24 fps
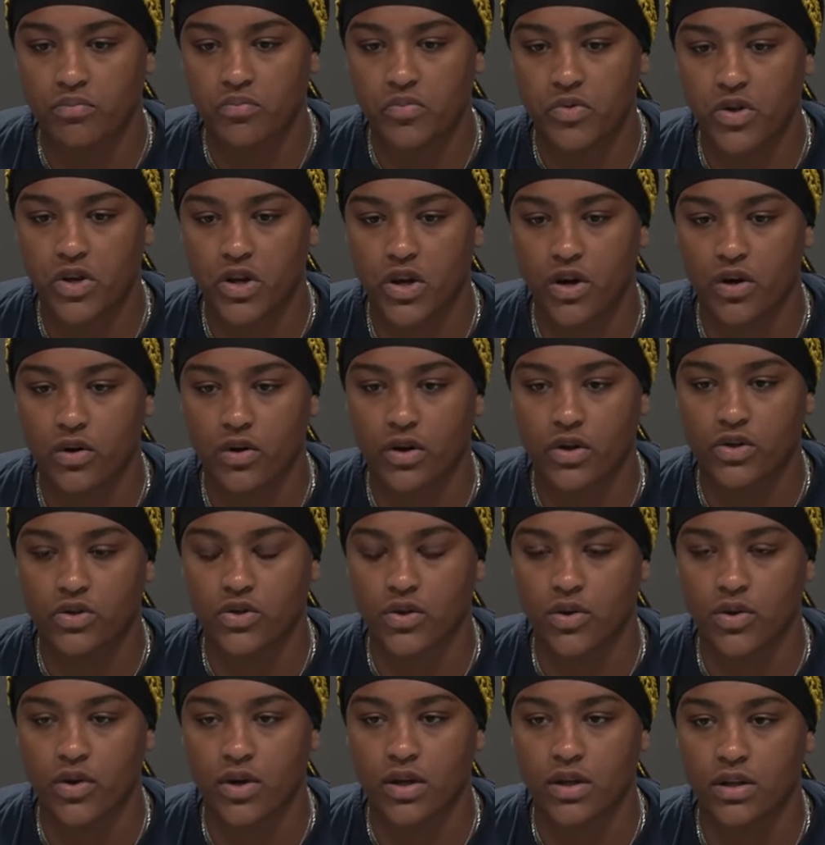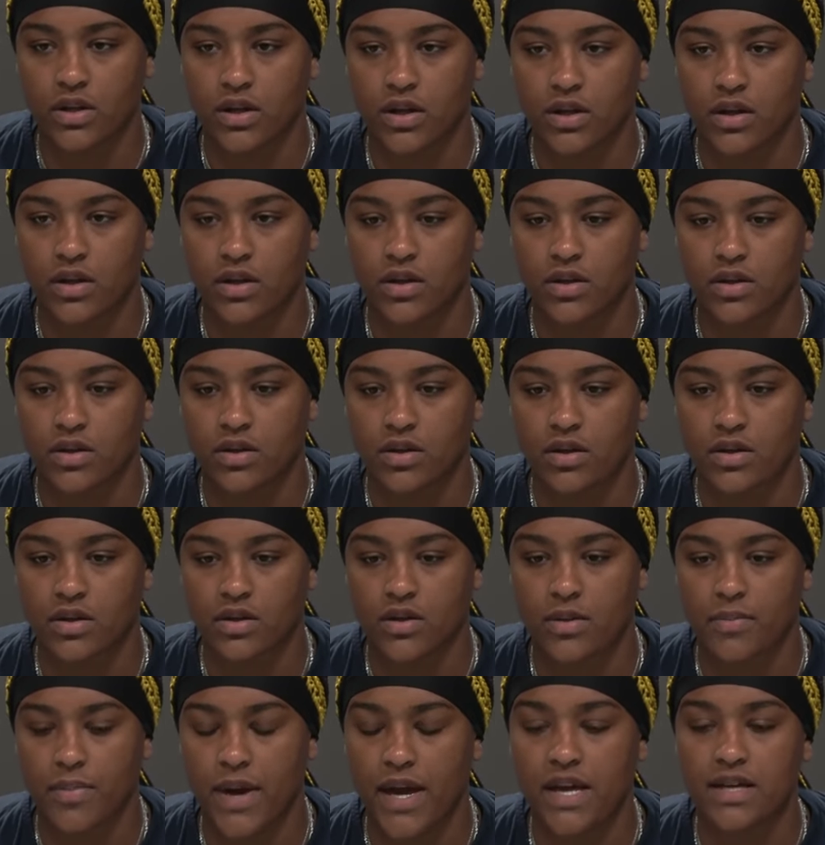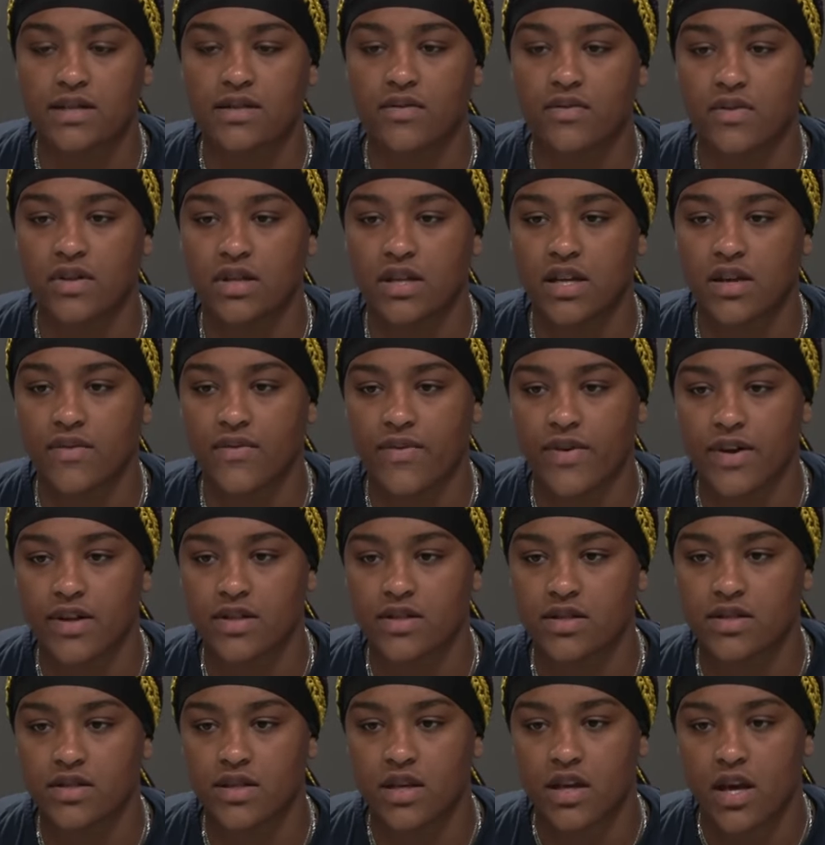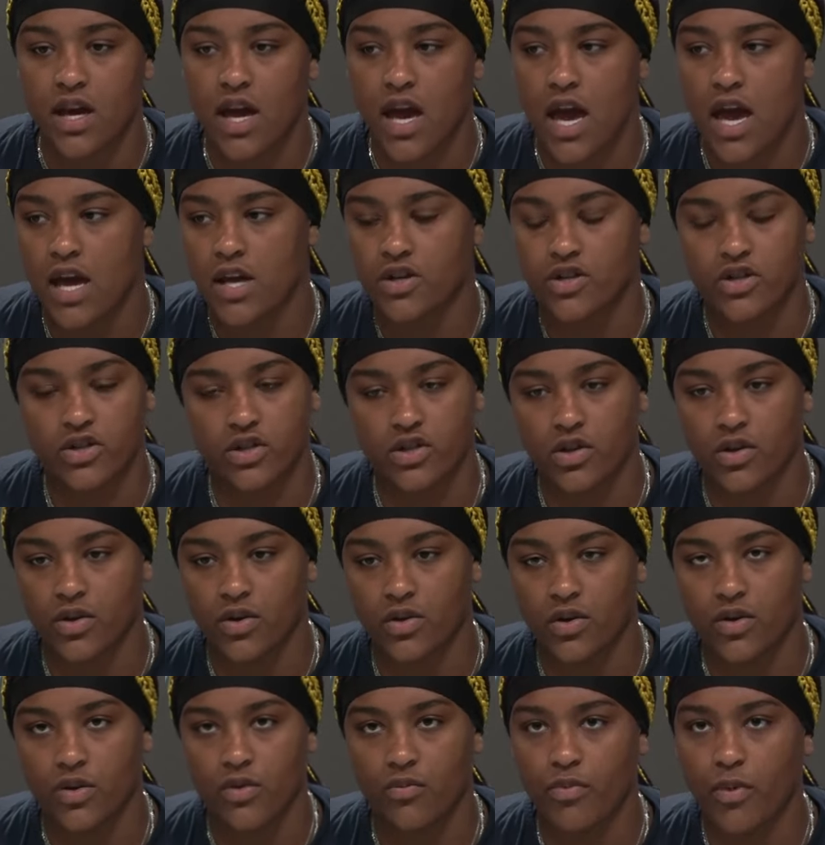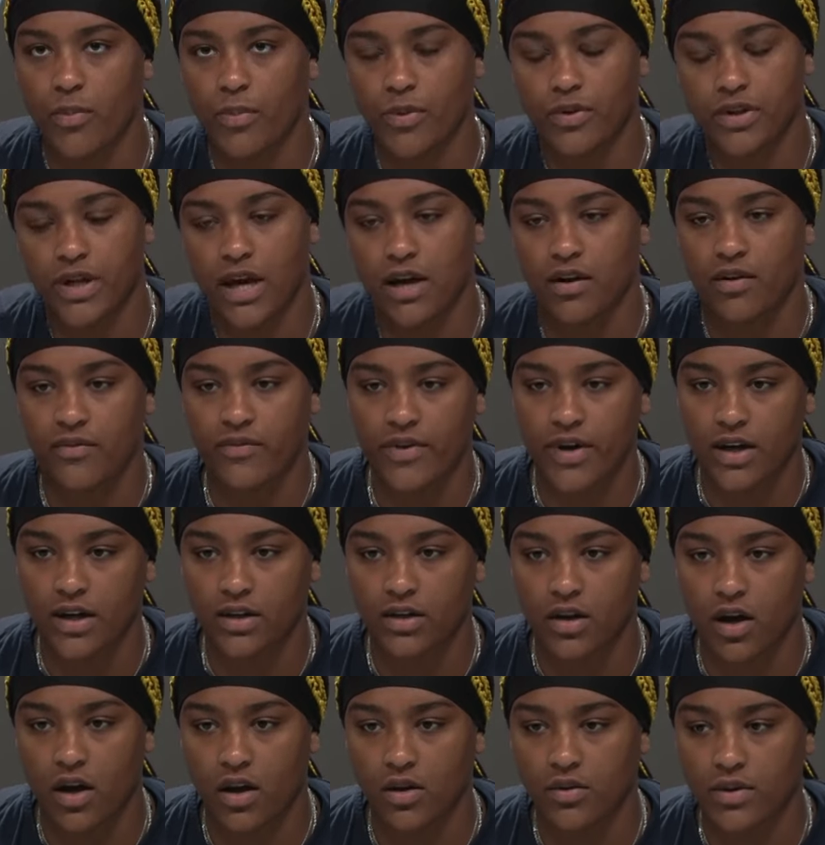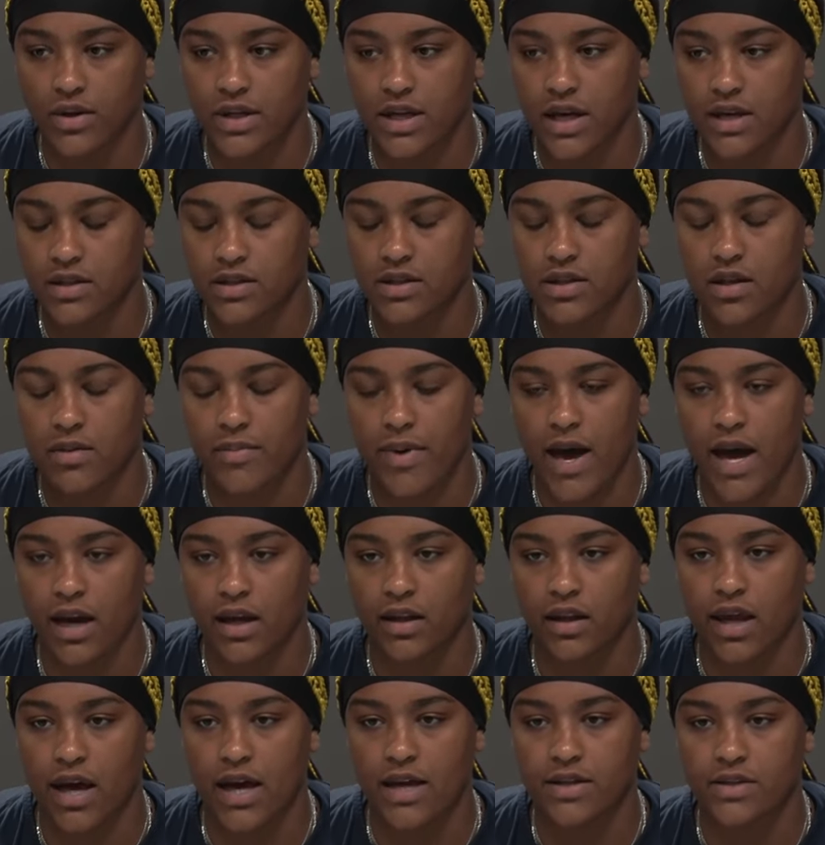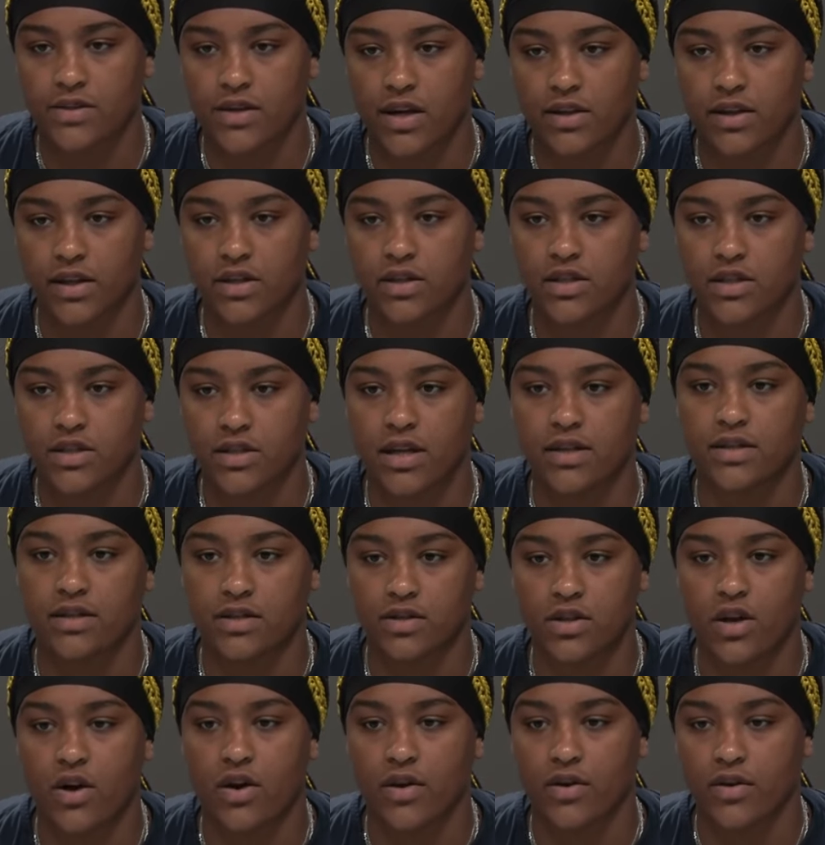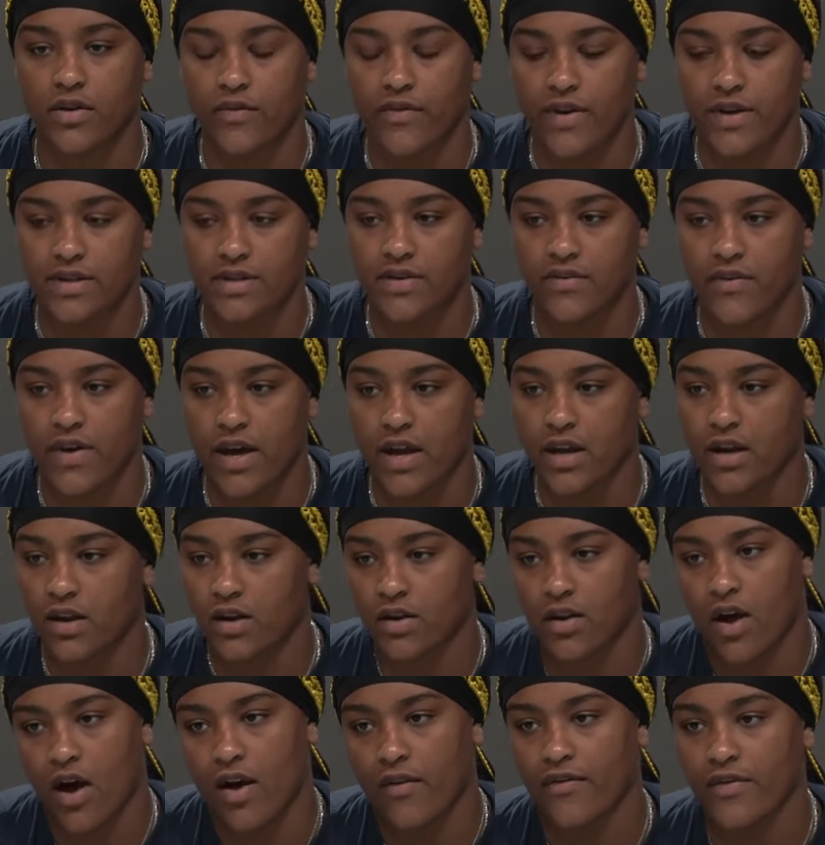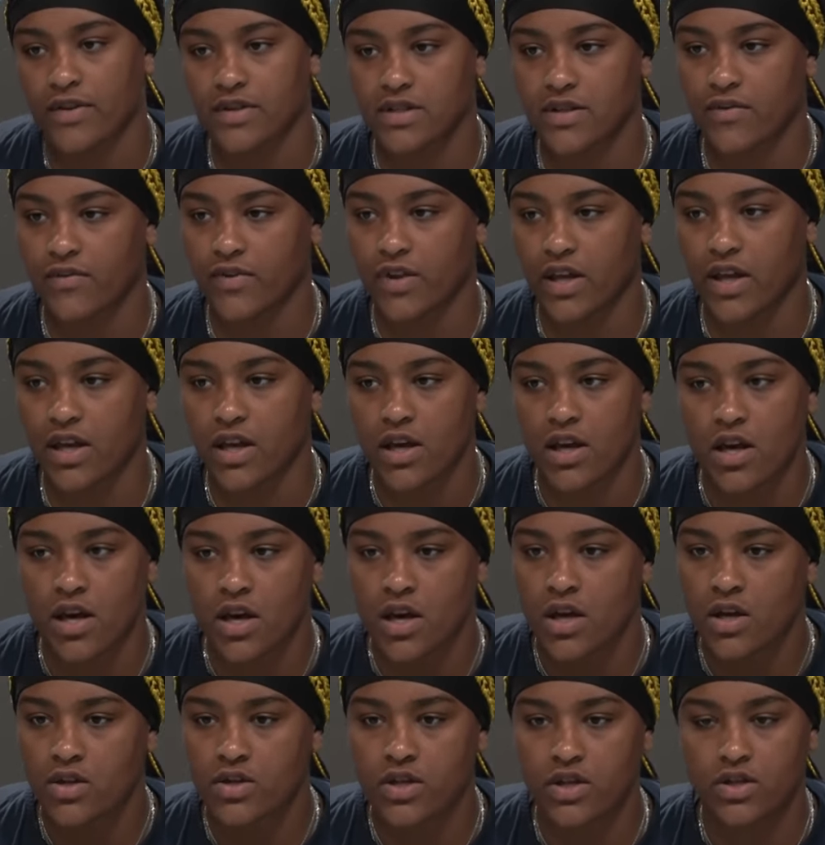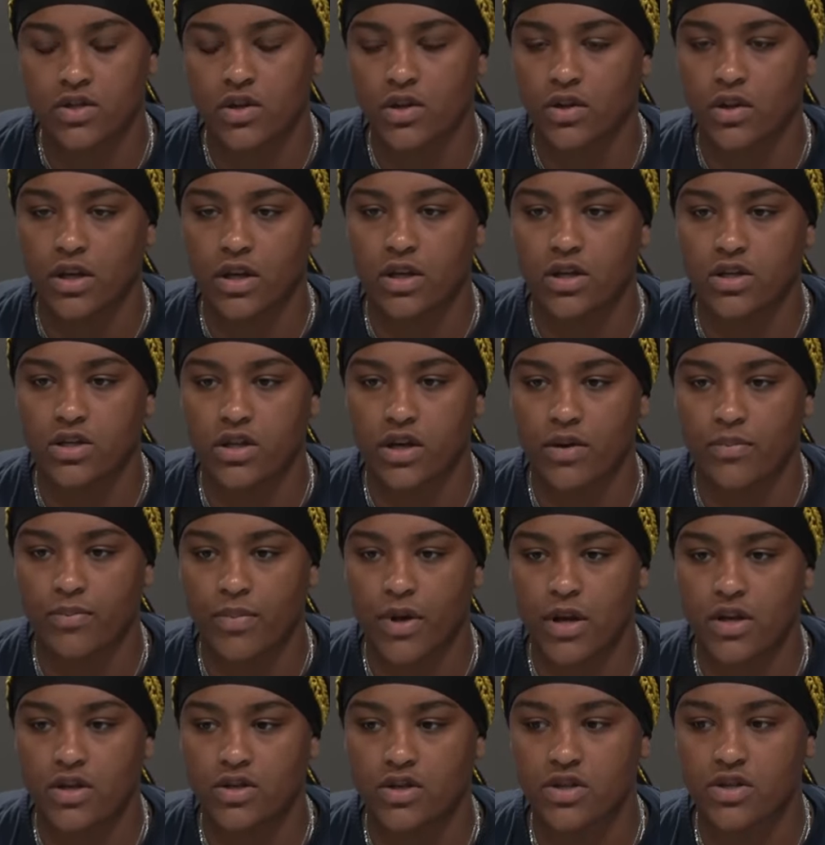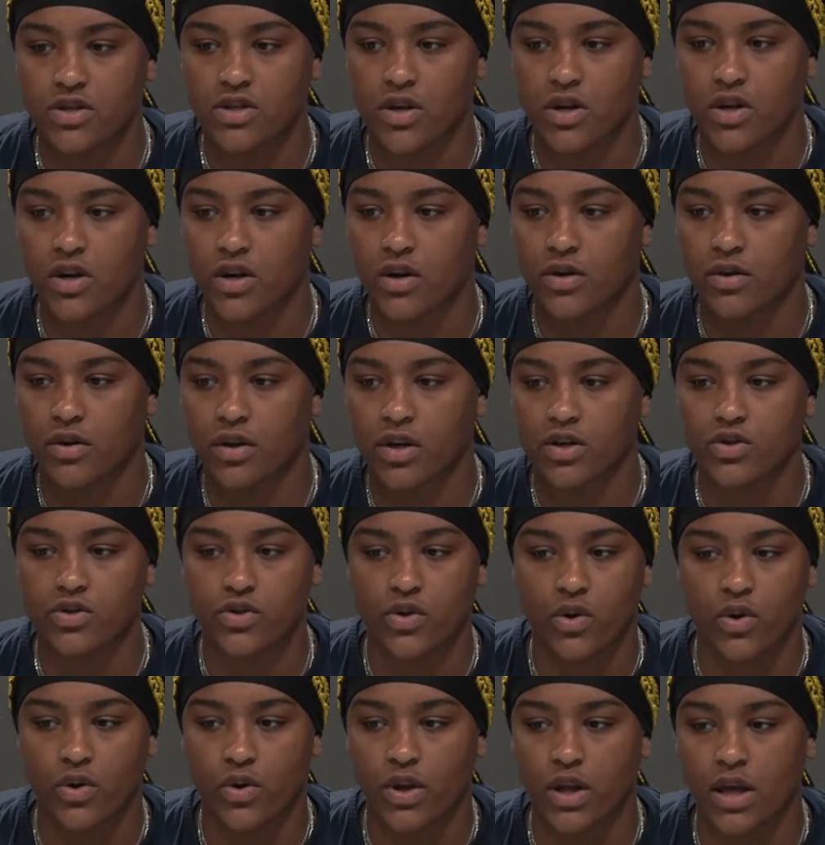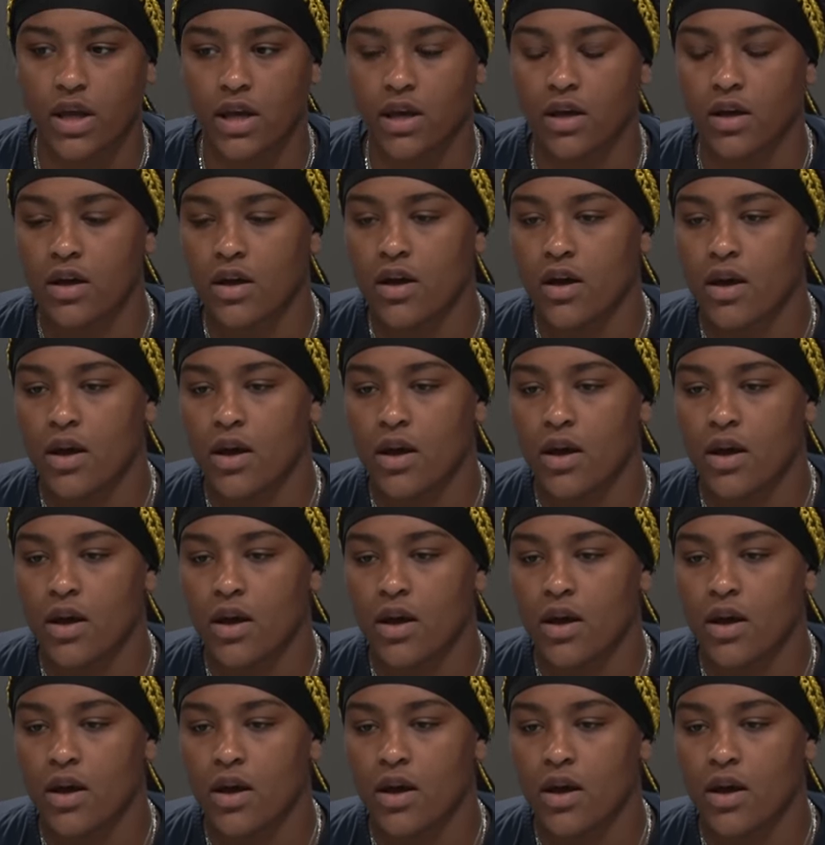you know, controlling the pace of the defense. And it's just a ripple down effect all the way down to the back line. So I think she sets the tone on defensive end. And offensively, just her leadership and just her controlling